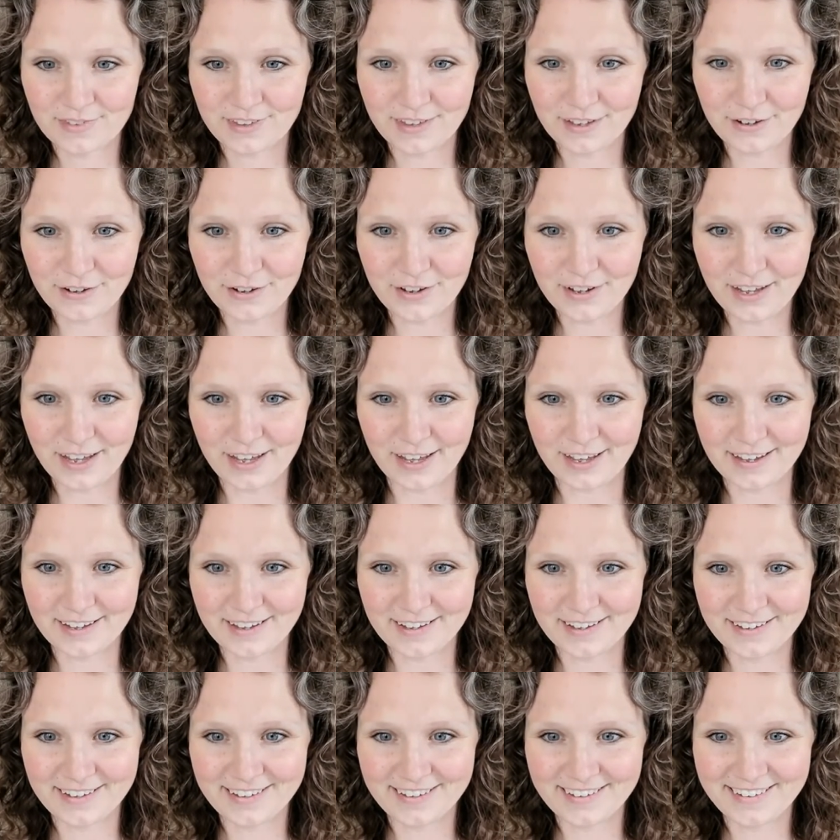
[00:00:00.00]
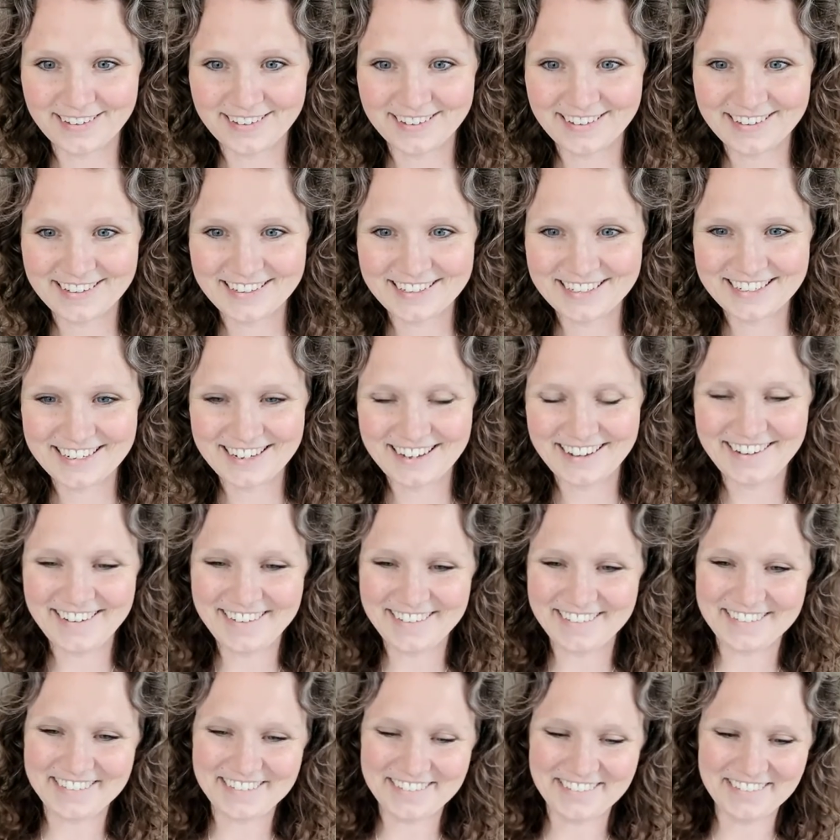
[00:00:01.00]
Okay.
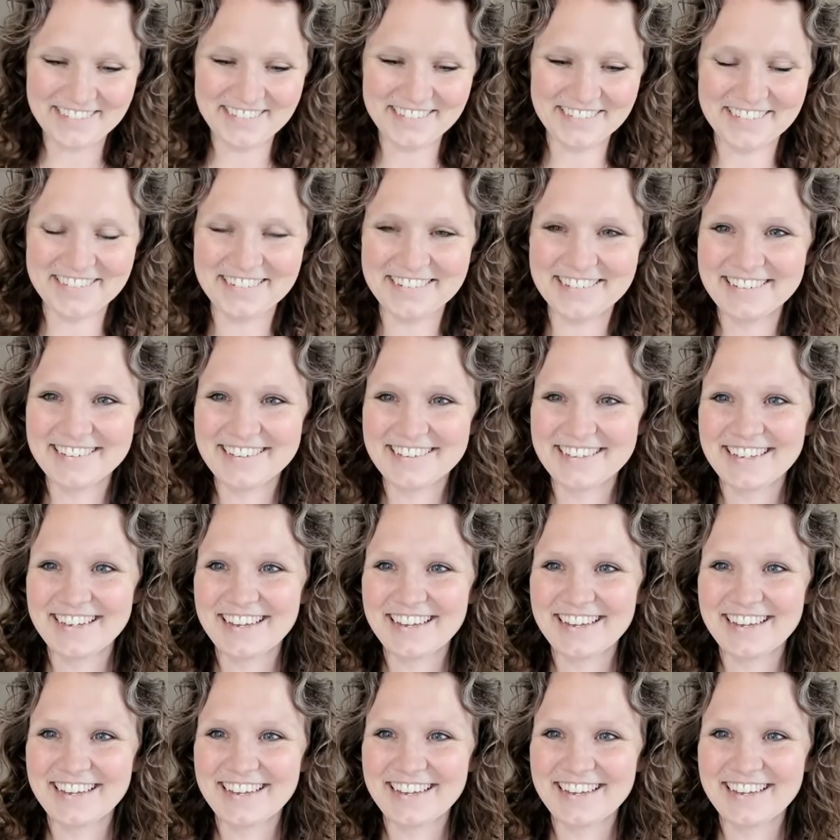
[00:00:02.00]
Oh, cool.